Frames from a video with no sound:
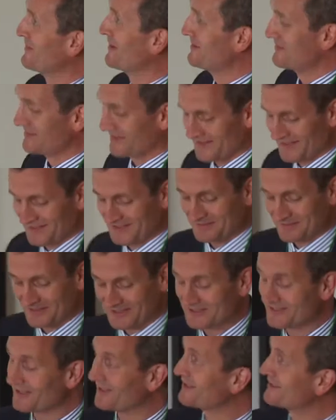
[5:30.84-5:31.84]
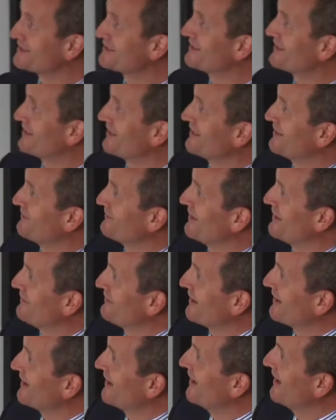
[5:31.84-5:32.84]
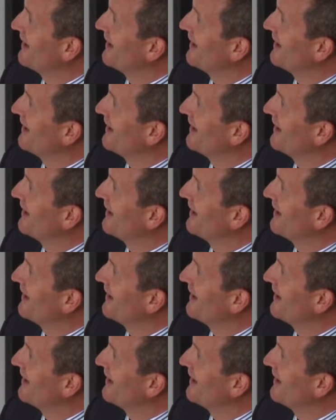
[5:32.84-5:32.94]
moment, as opposed to us thinking of leaving.